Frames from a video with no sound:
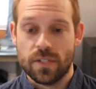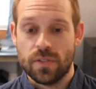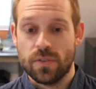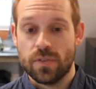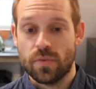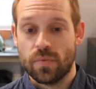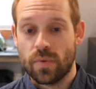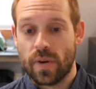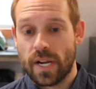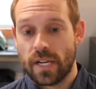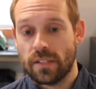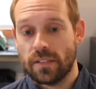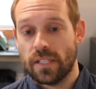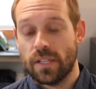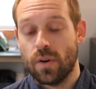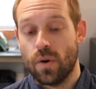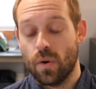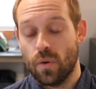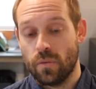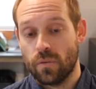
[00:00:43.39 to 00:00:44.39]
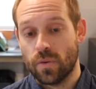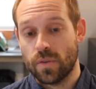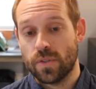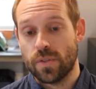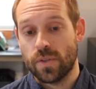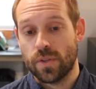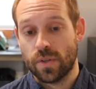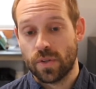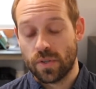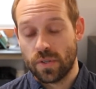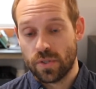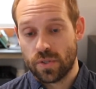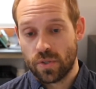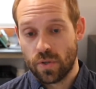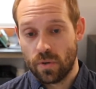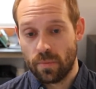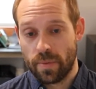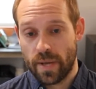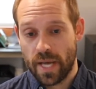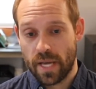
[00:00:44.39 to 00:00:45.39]
you directly over to your
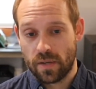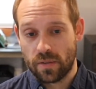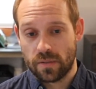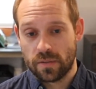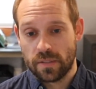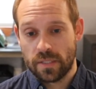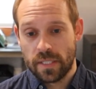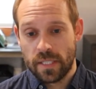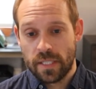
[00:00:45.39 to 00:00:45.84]
control panel.